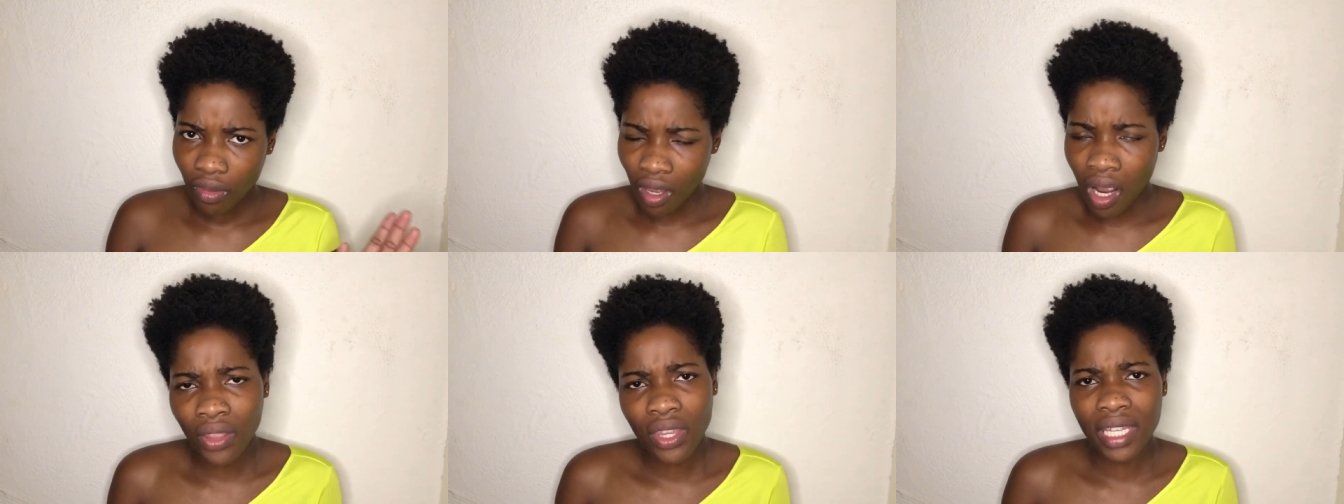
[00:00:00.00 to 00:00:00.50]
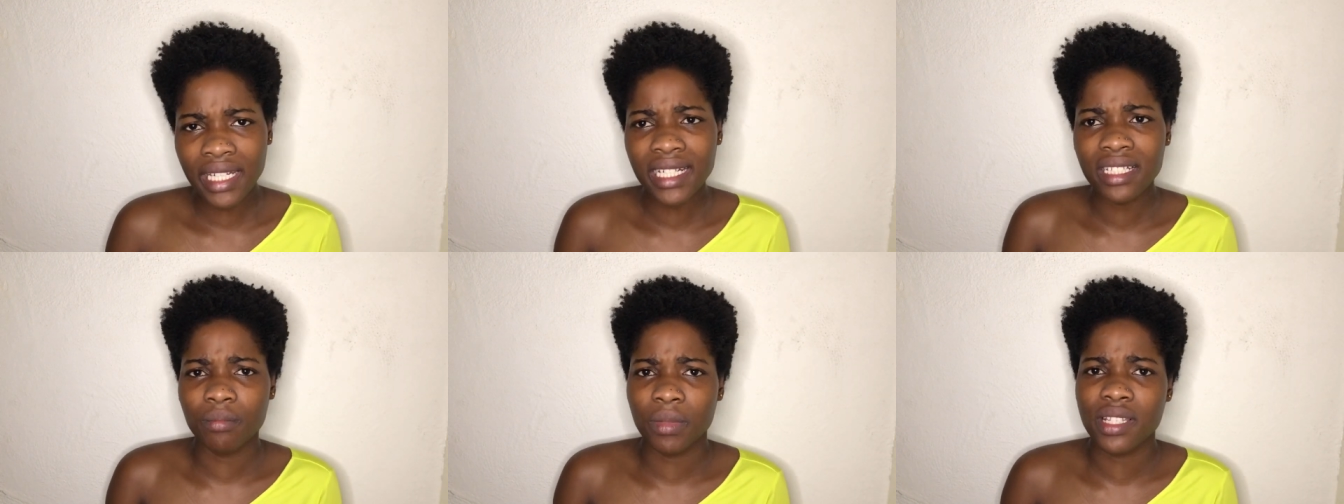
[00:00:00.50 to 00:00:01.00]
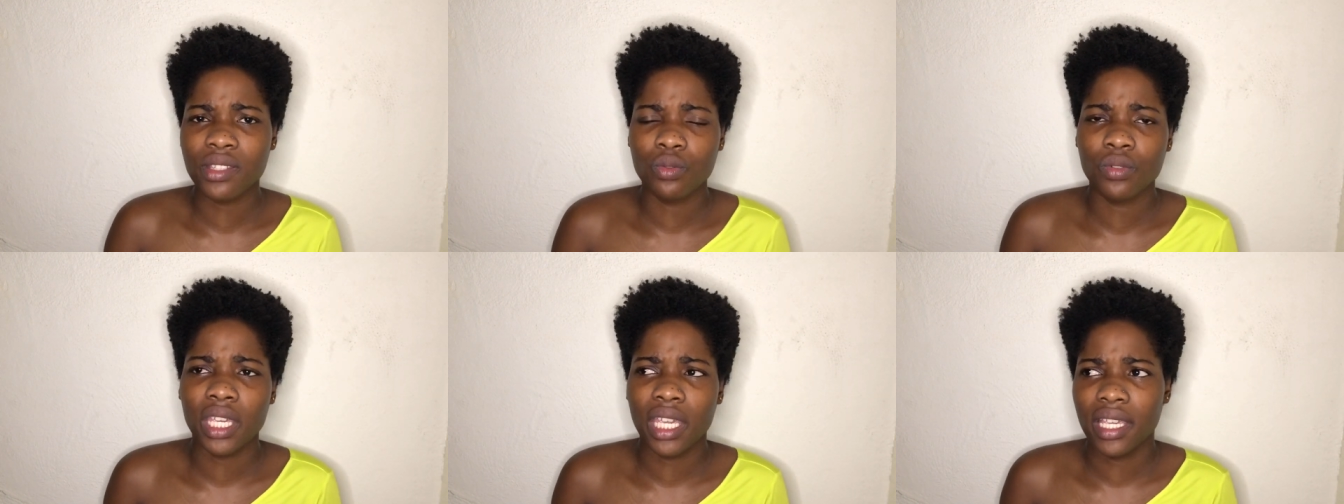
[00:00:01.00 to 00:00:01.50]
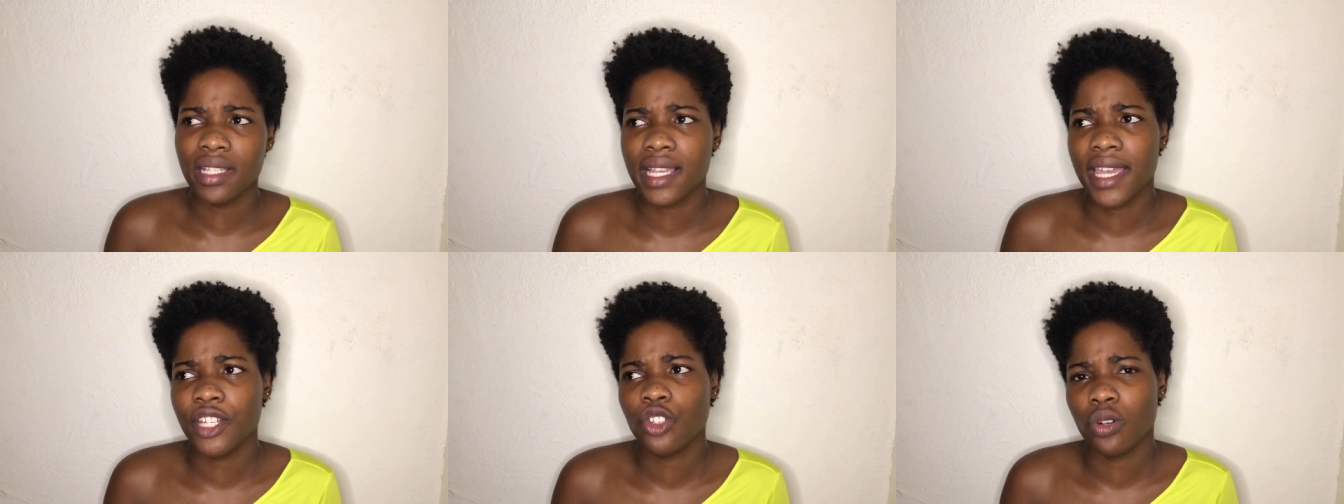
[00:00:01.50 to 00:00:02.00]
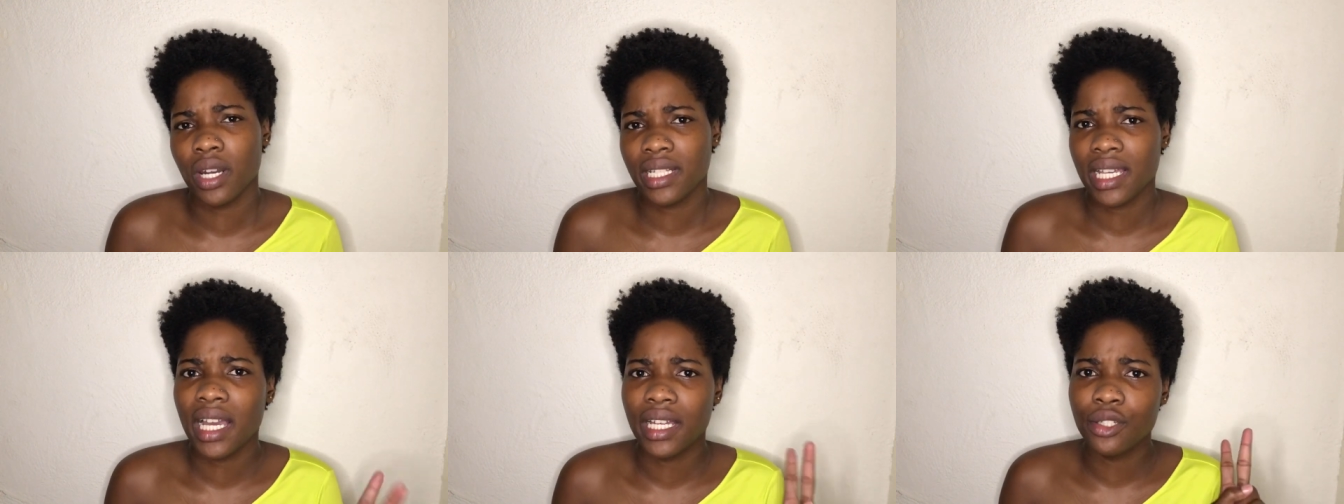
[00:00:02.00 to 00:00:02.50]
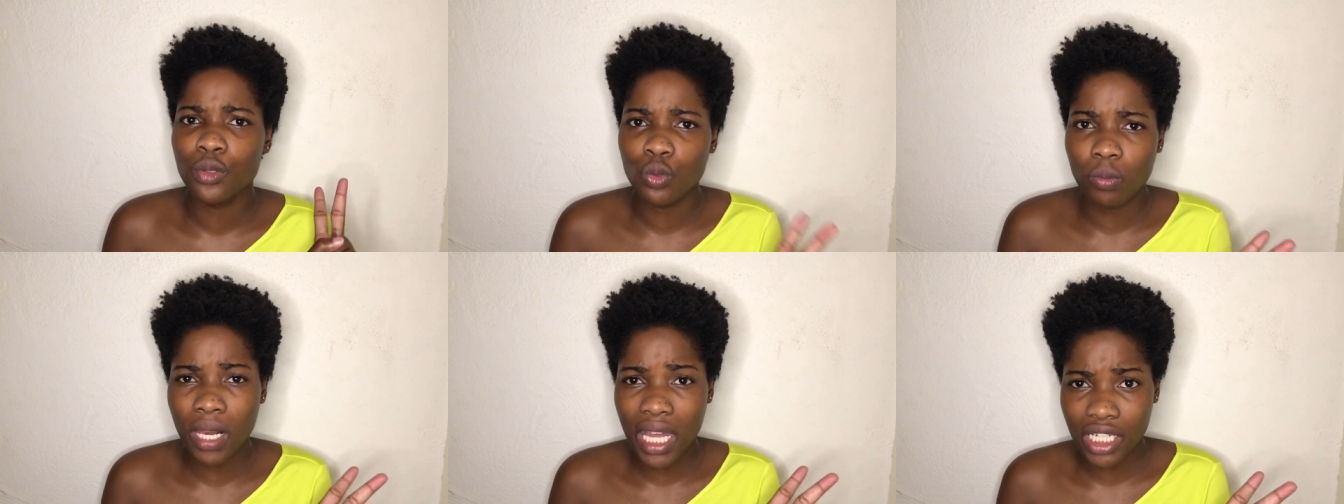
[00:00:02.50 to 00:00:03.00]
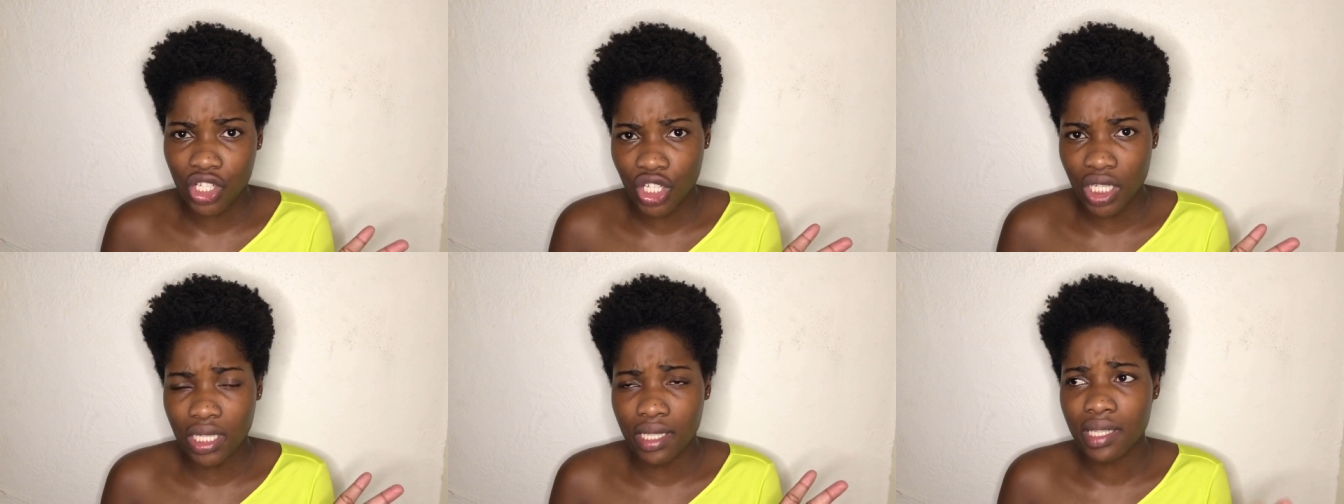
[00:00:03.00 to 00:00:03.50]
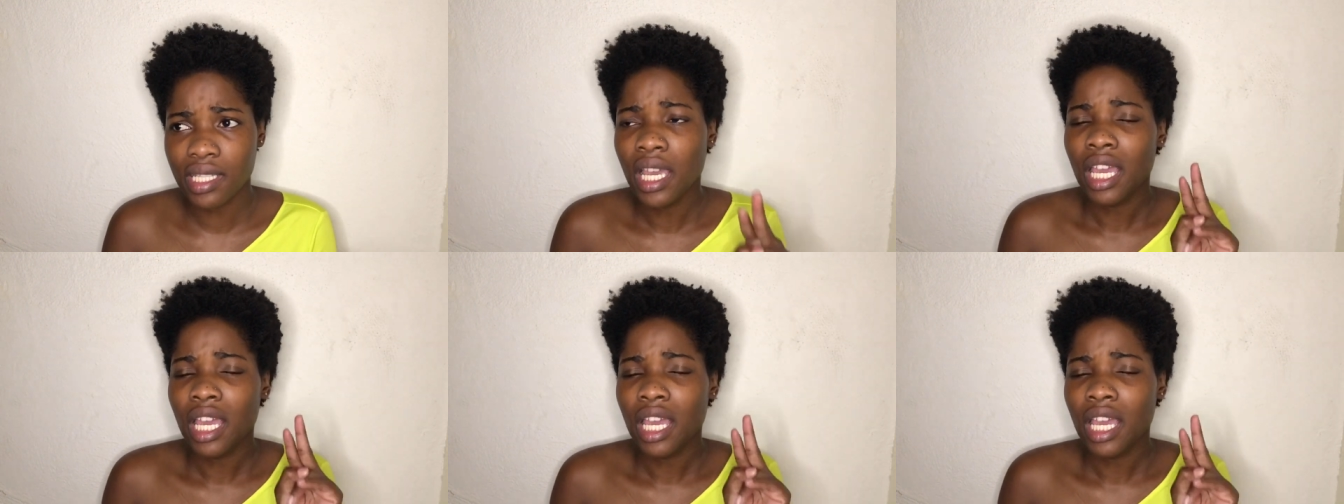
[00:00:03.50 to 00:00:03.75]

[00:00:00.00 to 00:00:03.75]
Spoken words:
Other than that, in my suitcase, I ensured that I had 2 black jeans,